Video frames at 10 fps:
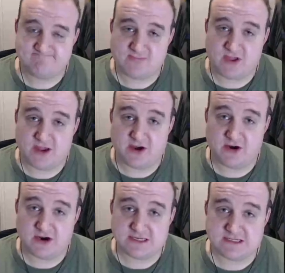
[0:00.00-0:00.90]
There you go,
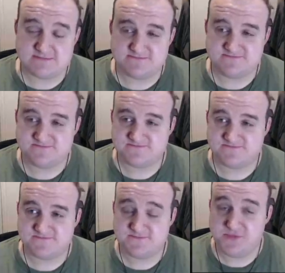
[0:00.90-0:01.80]
guys.
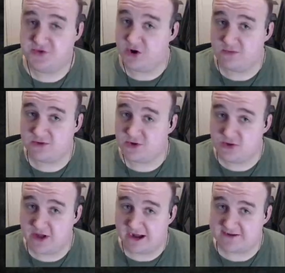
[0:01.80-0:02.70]
Don't do
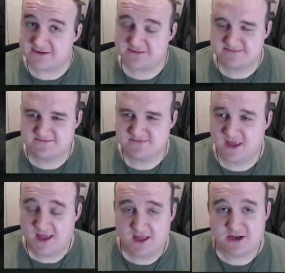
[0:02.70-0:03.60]
that.
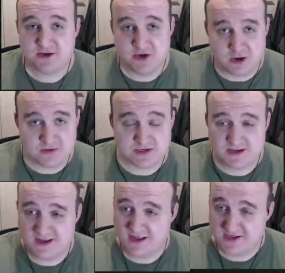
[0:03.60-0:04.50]
Don't
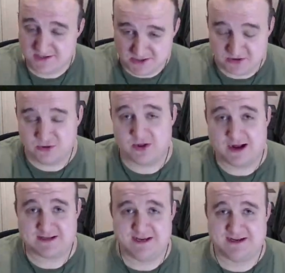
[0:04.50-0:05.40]
do
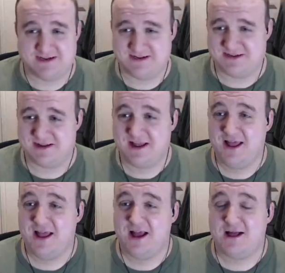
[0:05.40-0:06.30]
that.
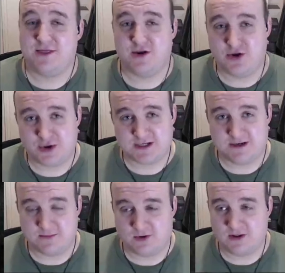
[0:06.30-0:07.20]
The nuke
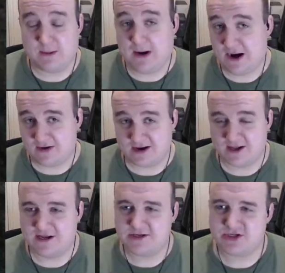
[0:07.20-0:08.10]
symbol
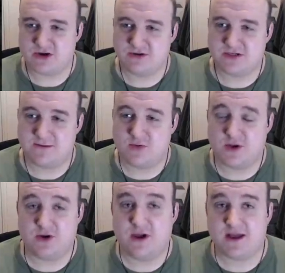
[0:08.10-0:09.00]
apparently shows up when
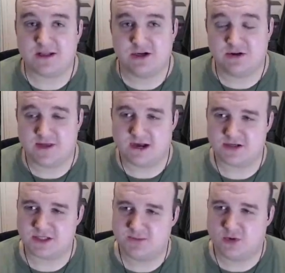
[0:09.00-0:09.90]
you hit
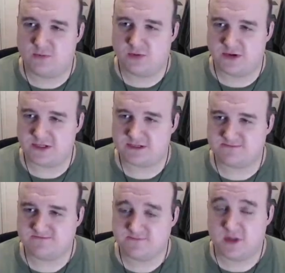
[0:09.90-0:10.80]
2,000 spawn points.
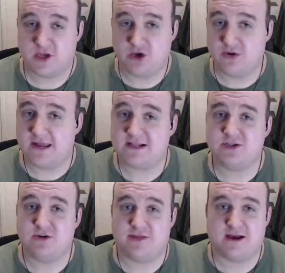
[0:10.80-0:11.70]
You need
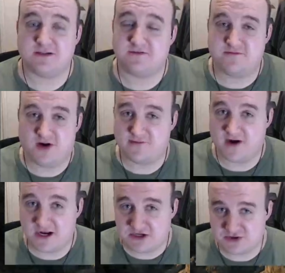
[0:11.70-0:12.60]

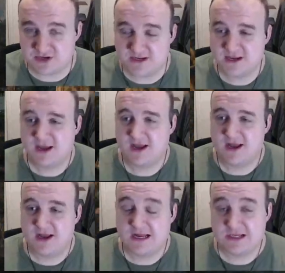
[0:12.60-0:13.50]
2,500
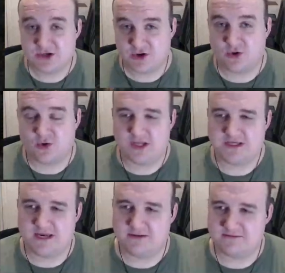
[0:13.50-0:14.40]
to call it
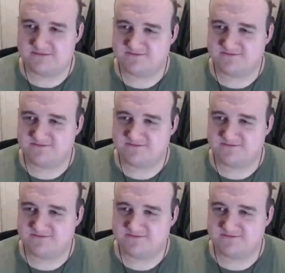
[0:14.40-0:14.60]
in.